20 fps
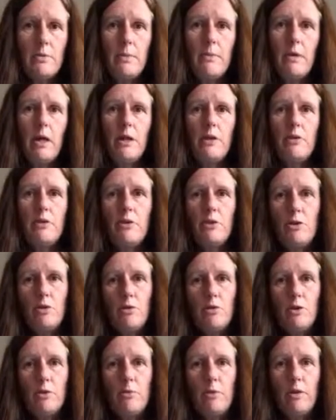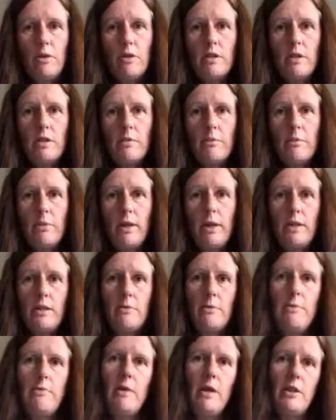We might do shorter ones some
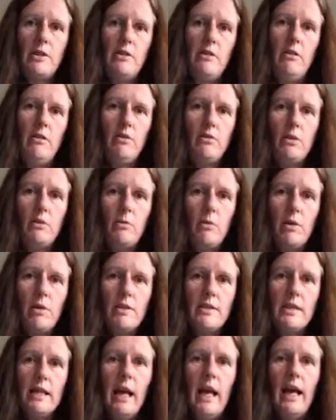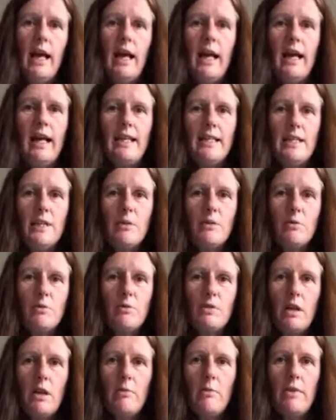weeks, we might do longer ones, and it's all
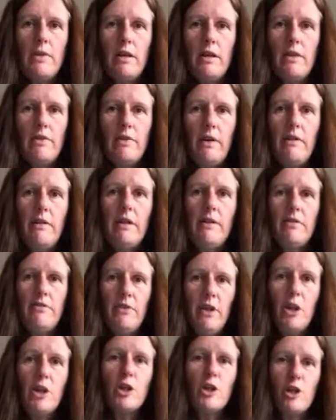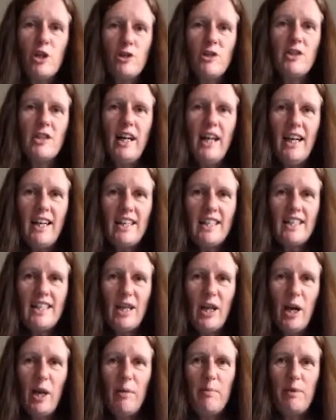done within a very fun context,
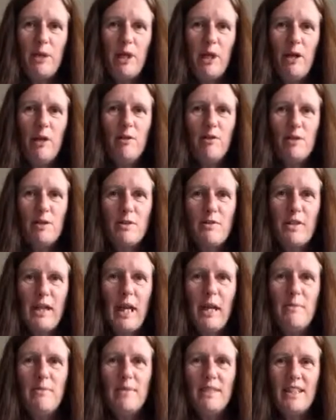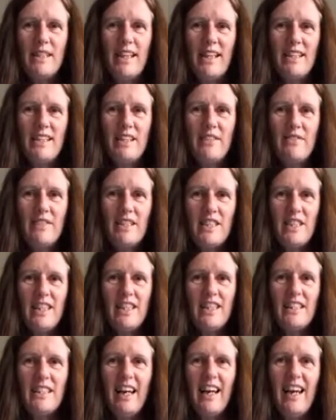lots of games and
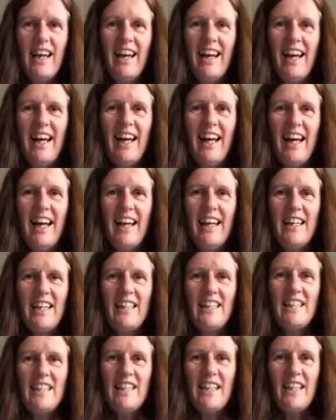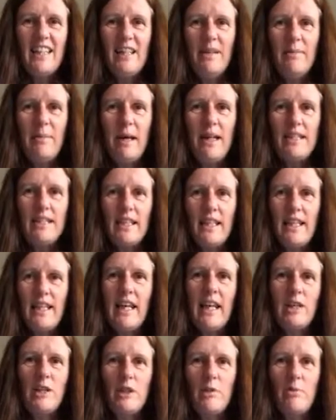activities, and it basically
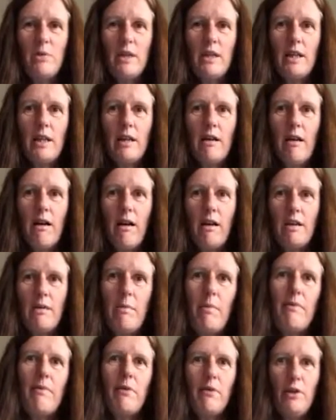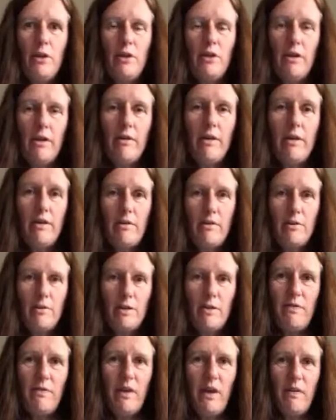gets you working hard, and before you know it, the
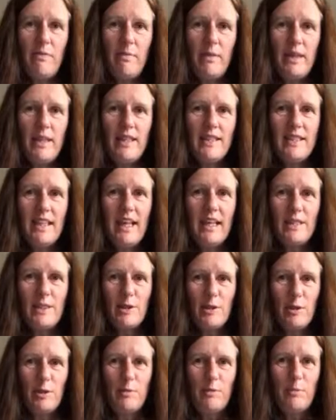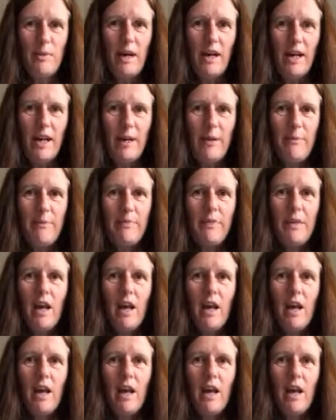45 minutes has gone by.